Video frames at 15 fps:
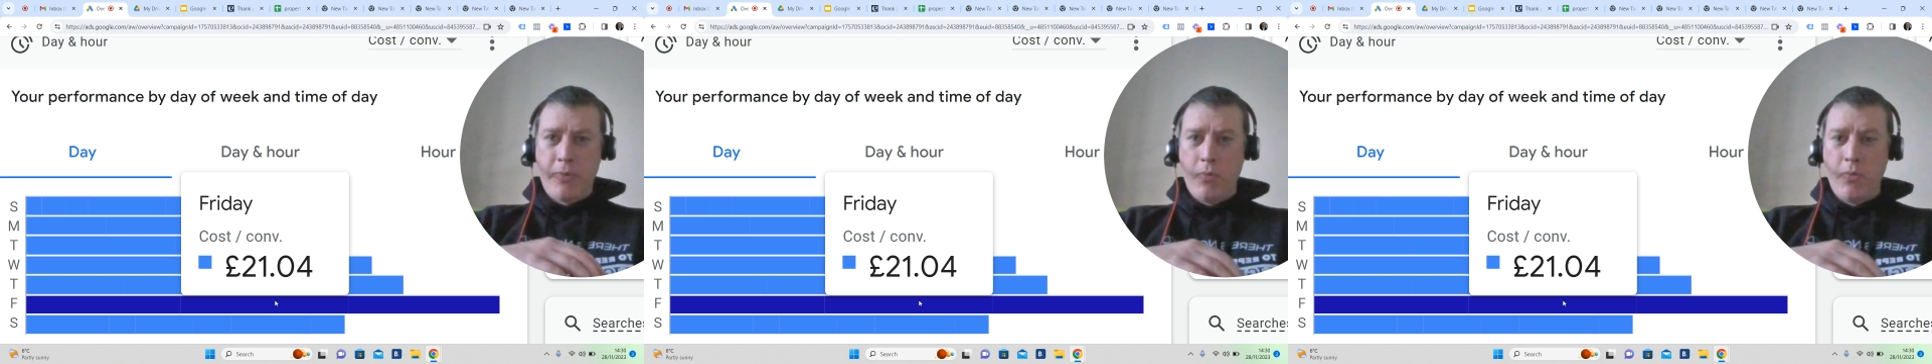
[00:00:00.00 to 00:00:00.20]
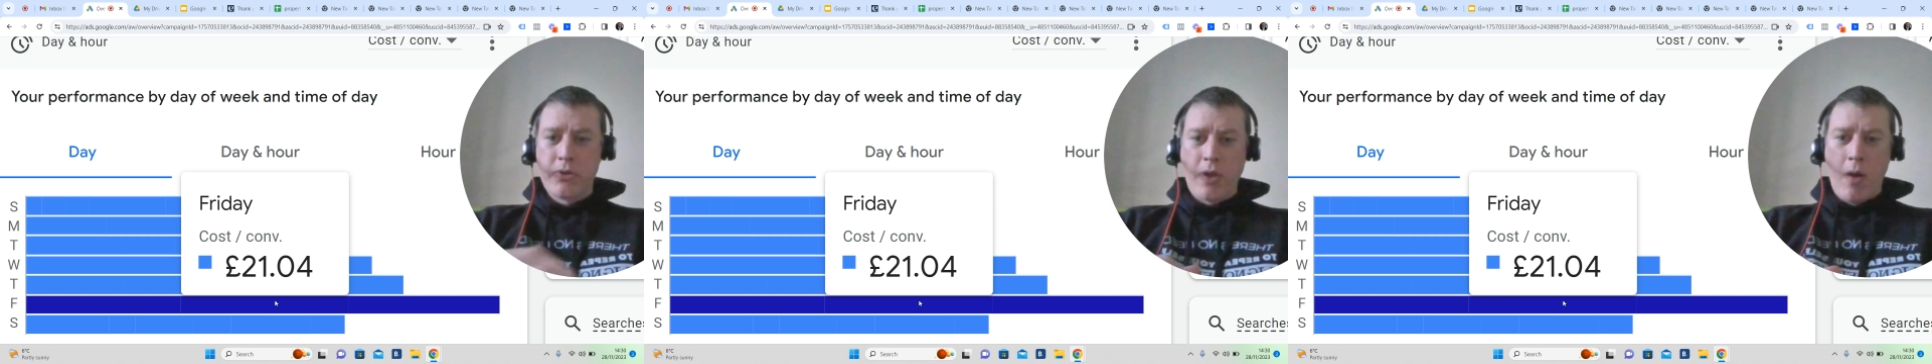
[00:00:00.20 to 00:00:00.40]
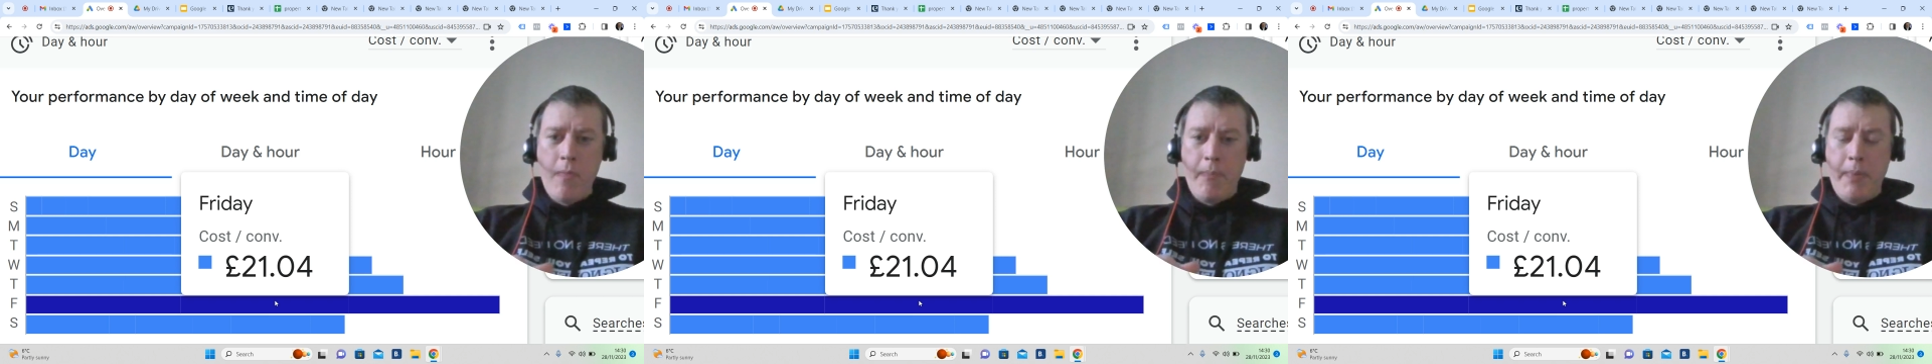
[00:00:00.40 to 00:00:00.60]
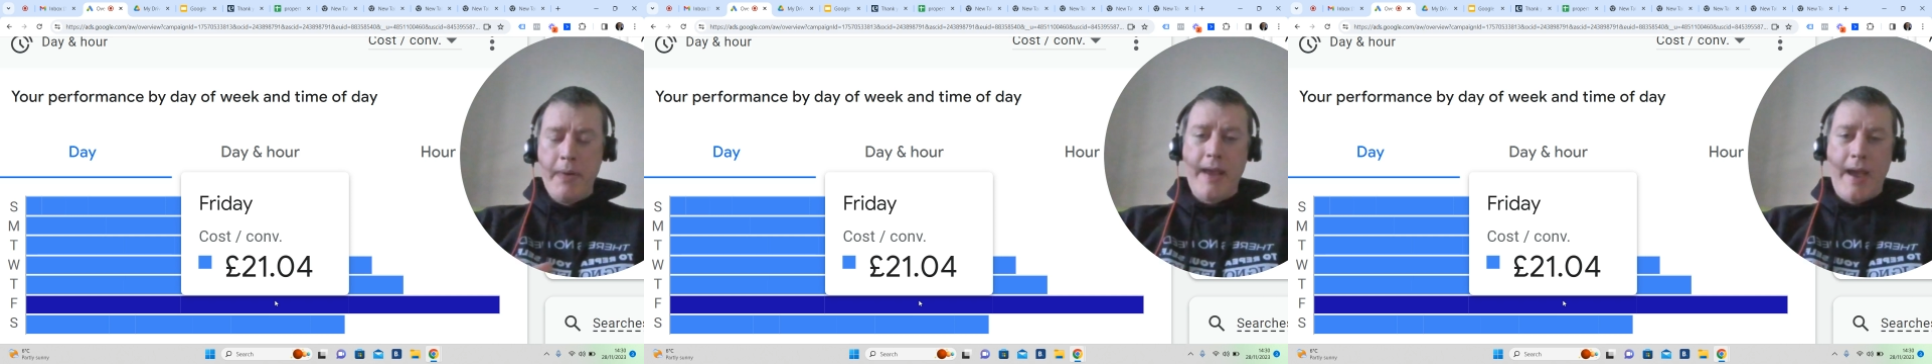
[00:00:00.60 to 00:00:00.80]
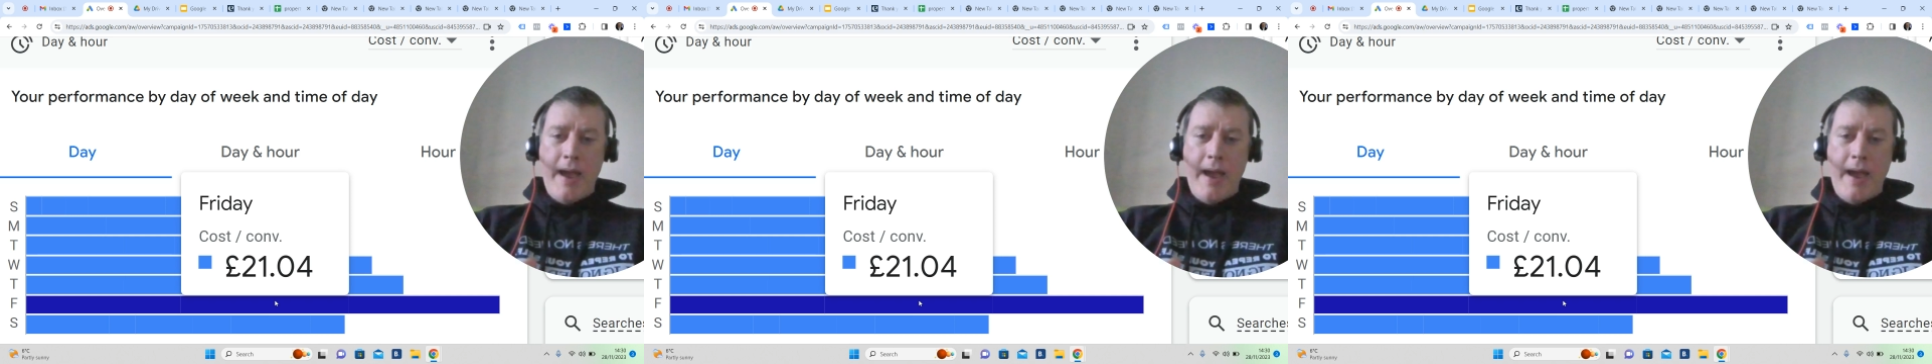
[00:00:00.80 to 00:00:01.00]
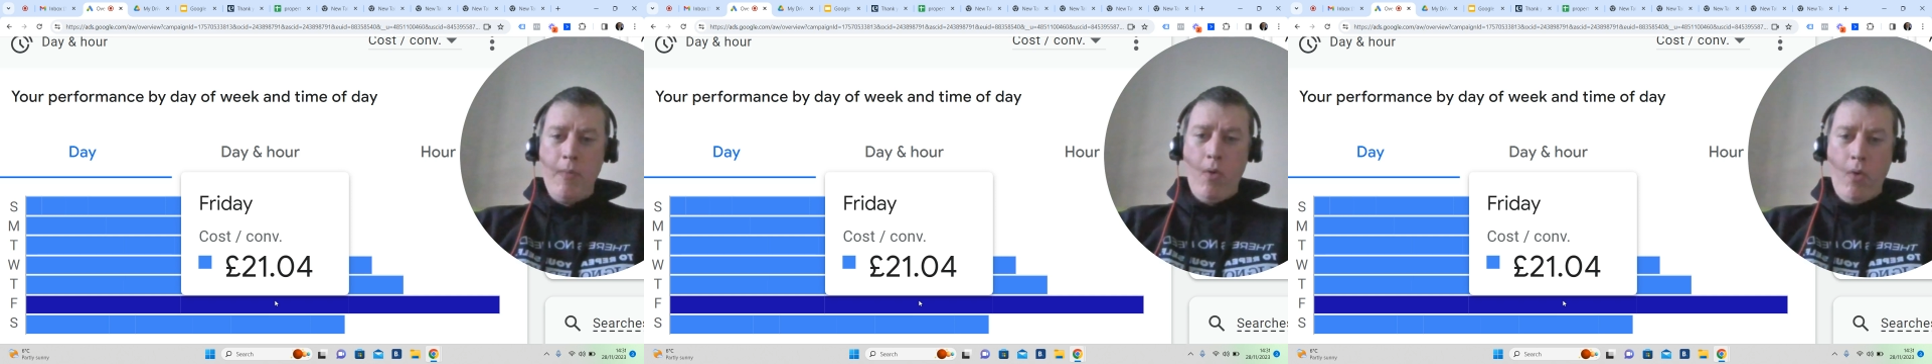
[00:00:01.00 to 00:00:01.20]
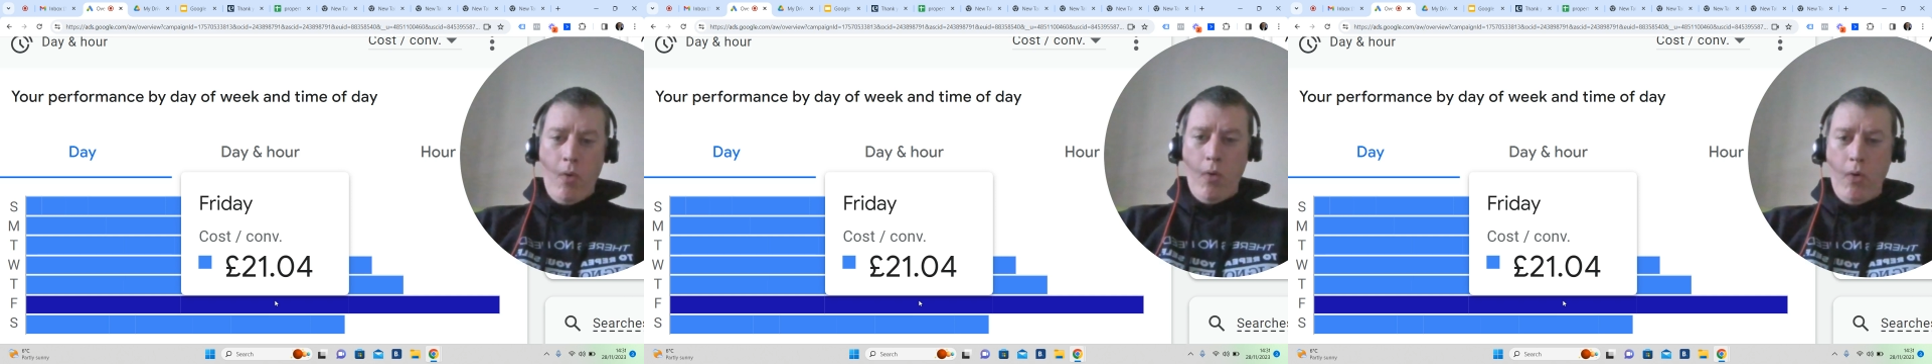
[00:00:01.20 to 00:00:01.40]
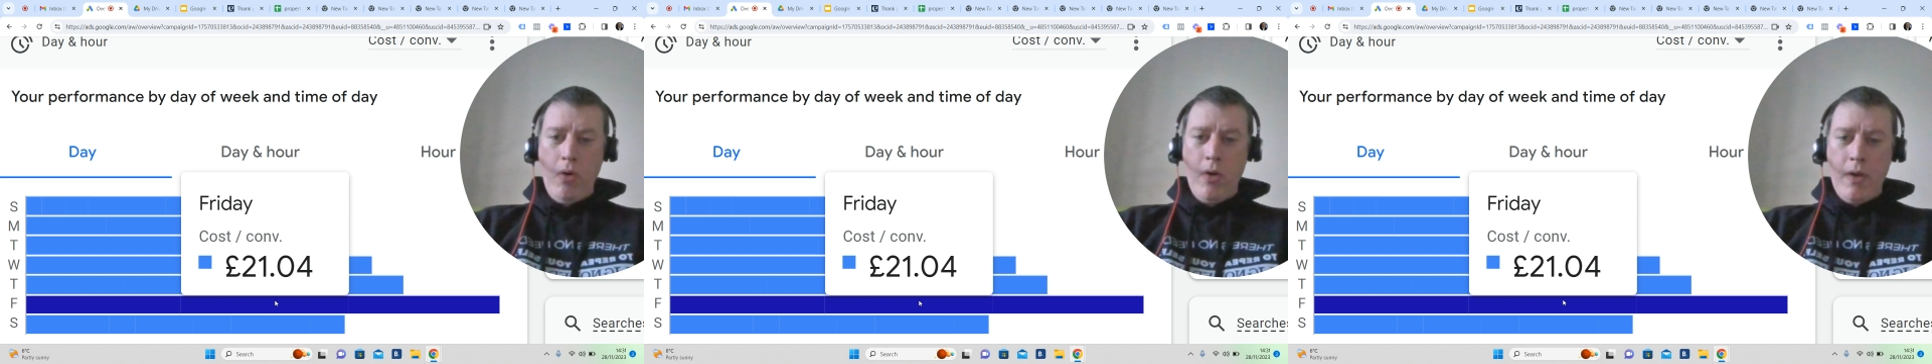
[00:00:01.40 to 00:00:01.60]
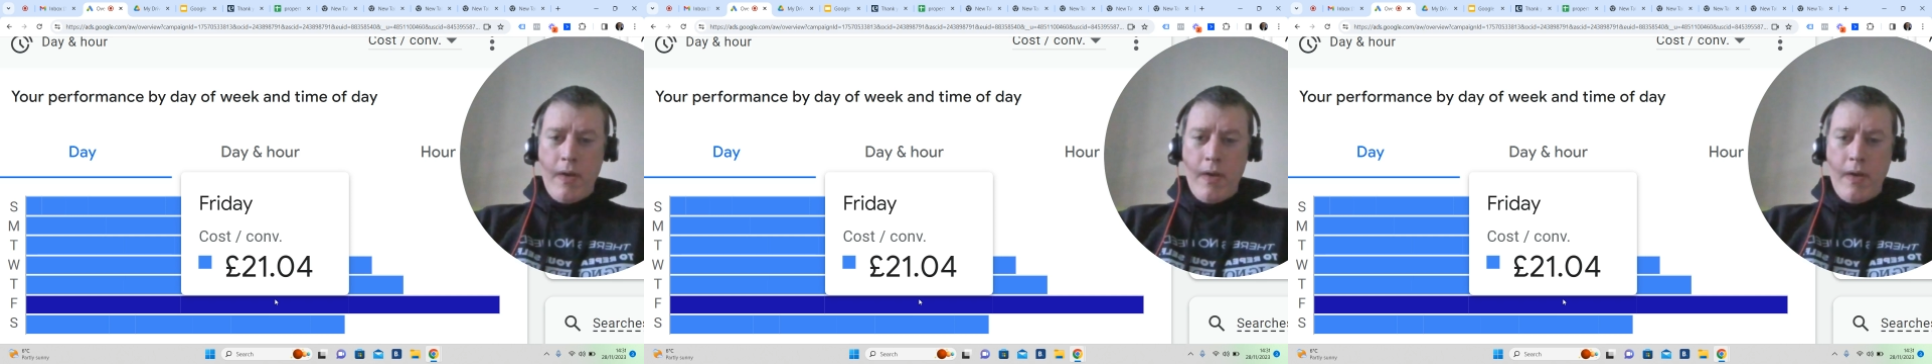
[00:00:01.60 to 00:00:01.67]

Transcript: but we don't bid any more